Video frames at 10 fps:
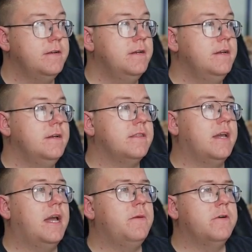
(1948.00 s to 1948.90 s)

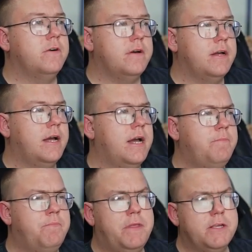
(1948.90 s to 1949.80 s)
Then we've
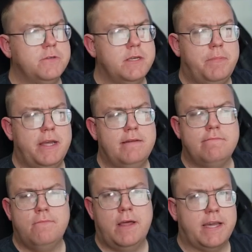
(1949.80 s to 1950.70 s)
got, this one's a bit
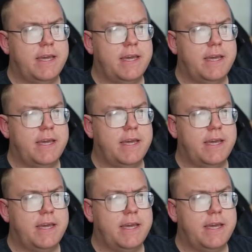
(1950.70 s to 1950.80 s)
lacking,